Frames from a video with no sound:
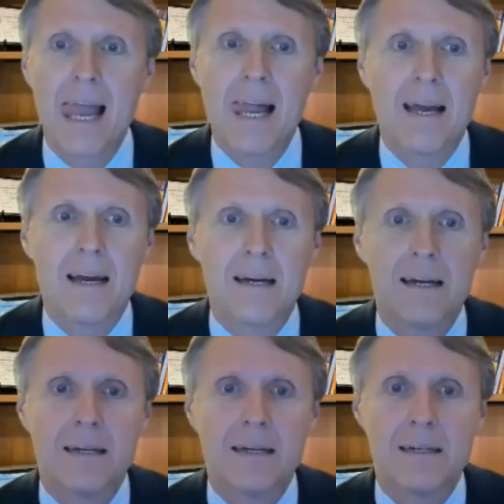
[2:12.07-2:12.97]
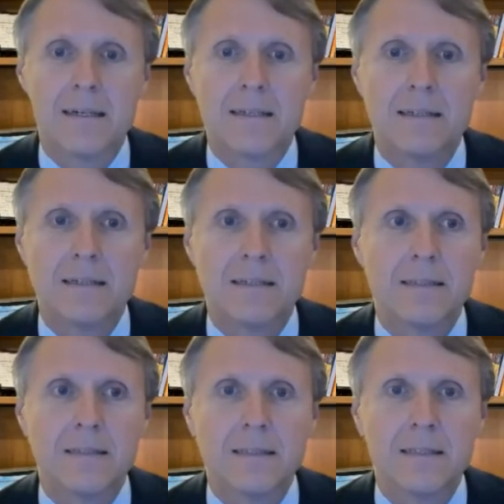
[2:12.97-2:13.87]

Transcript: [no speech]